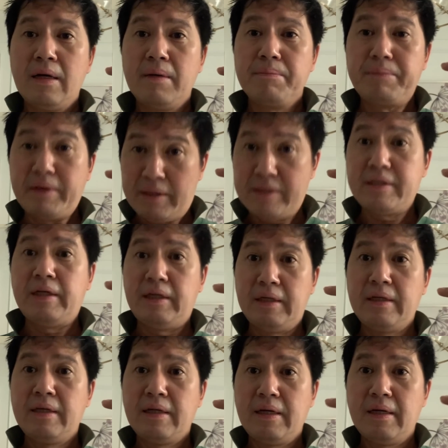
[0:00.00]
Big C.
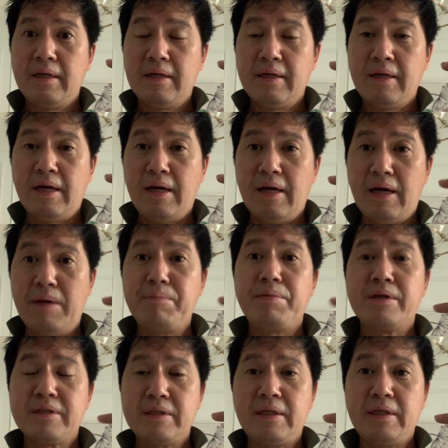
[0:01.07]
I'm
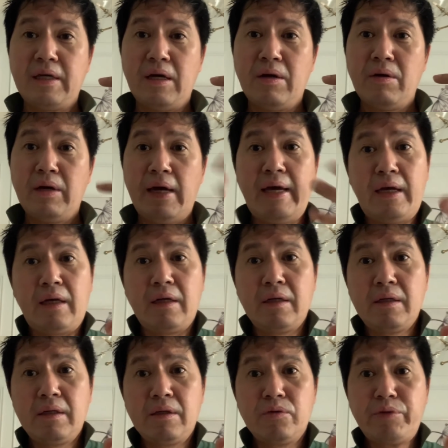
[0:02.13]
Big C now. Hey,
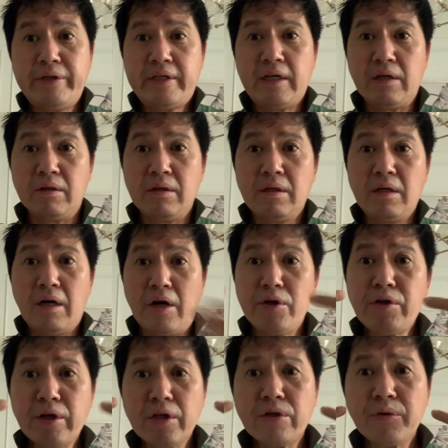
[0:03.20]
retail, are you
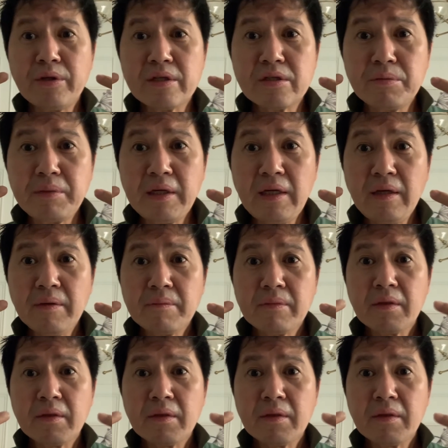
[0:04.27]
gonna do this to me?